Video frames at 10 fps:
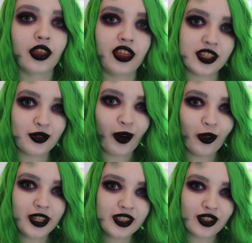This
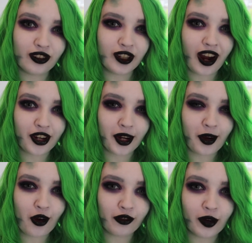Rolling Stone
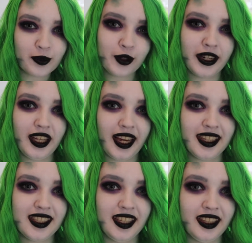article from
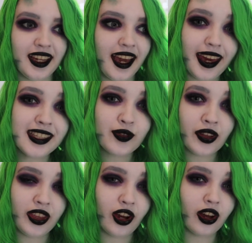2019 ends with
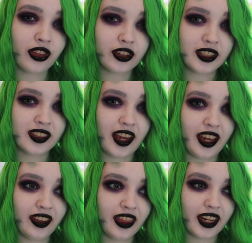the author
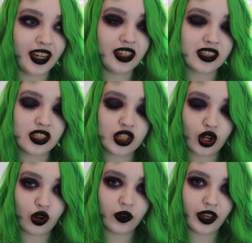saying that he doesn't
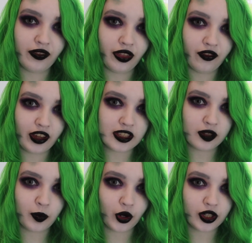know if the fan
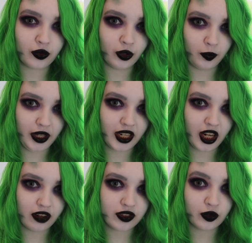support will be
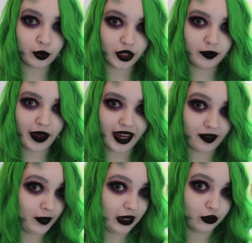enough to bring back
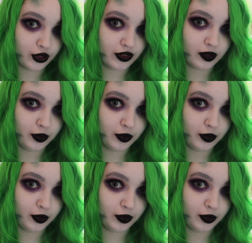Beetlejuice the